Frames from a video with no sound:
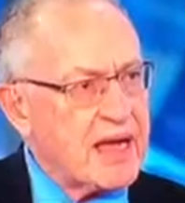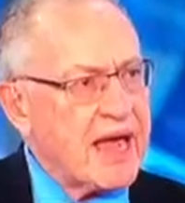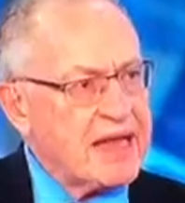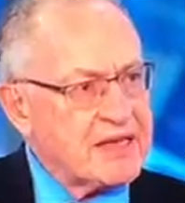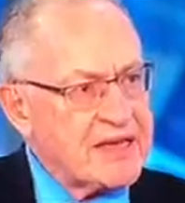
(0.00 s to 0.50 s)

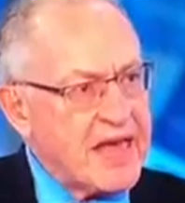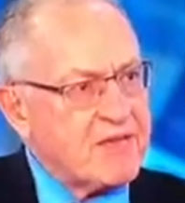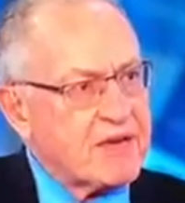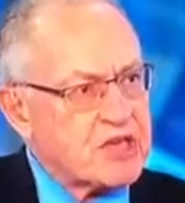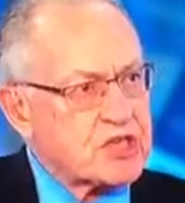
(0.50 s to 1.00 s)
and the
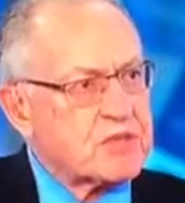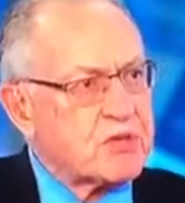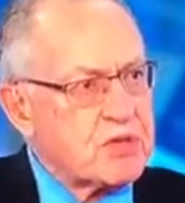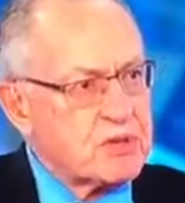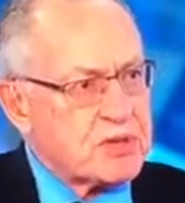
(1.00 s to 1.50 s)
evidence
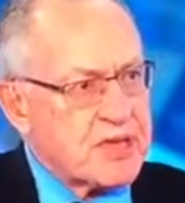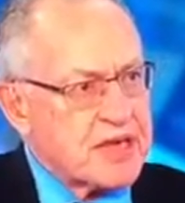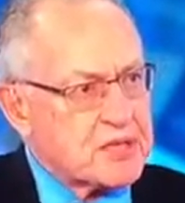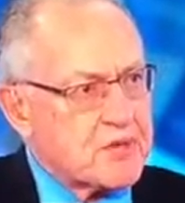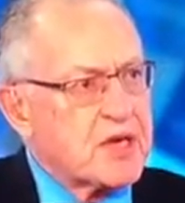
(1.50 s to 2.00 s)
can be used
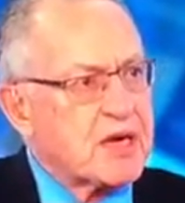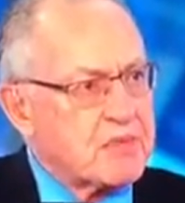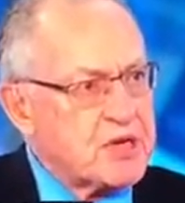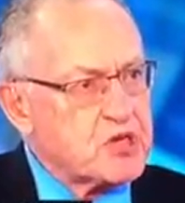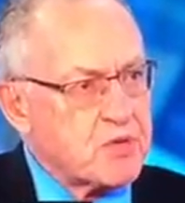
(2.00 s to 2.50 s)
against him in an
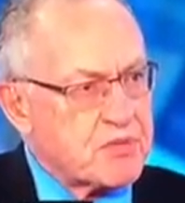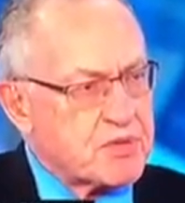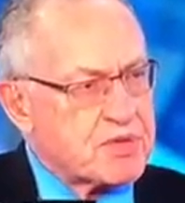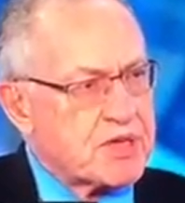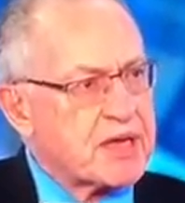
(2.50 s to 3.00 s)
impeachment
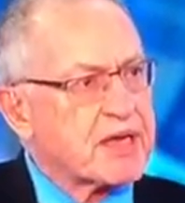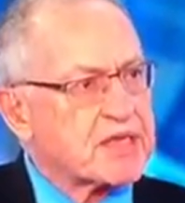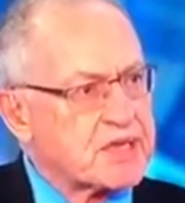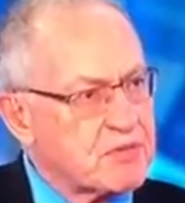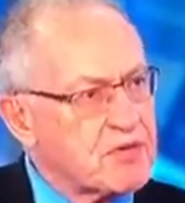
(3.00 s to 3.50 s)
proceeding,
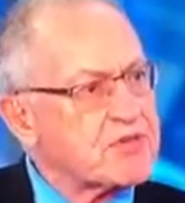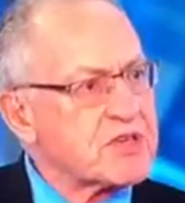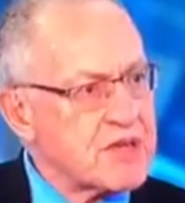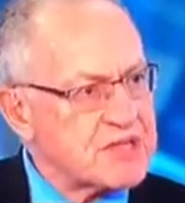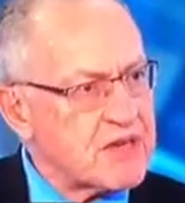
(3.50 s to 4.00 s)
because the
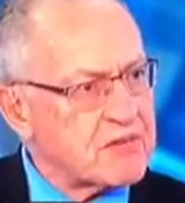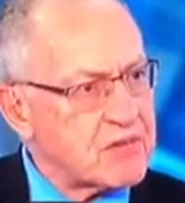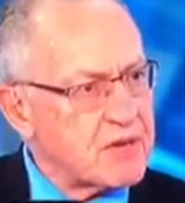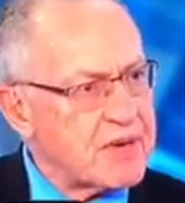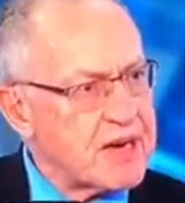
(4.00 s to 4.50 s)
privilege against
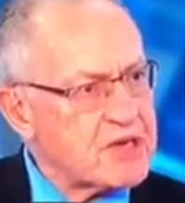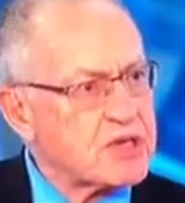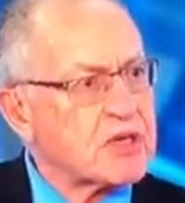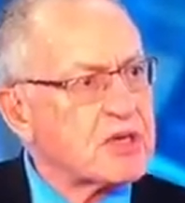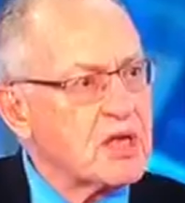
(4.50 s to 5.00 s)

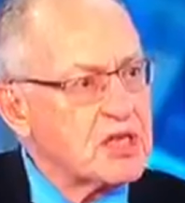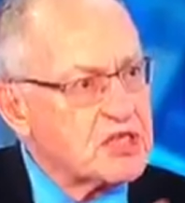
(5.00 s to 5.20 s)
self-incrimination